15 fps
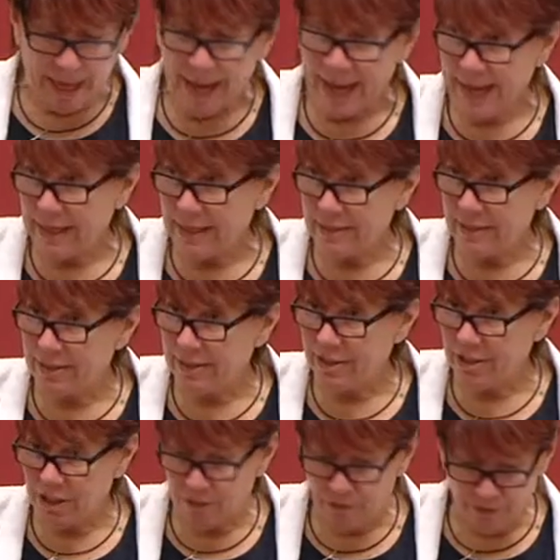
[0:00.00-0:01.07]
And it's the
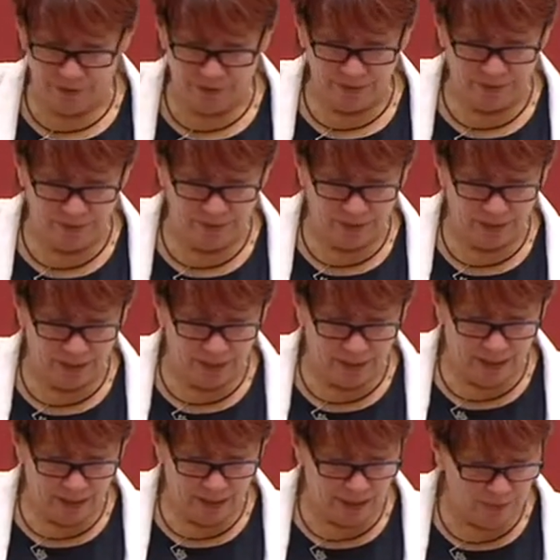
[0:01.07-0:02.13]
difference
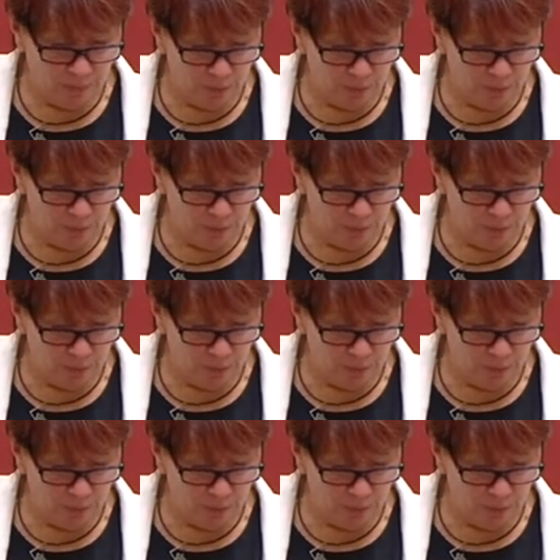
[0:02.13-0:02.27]
in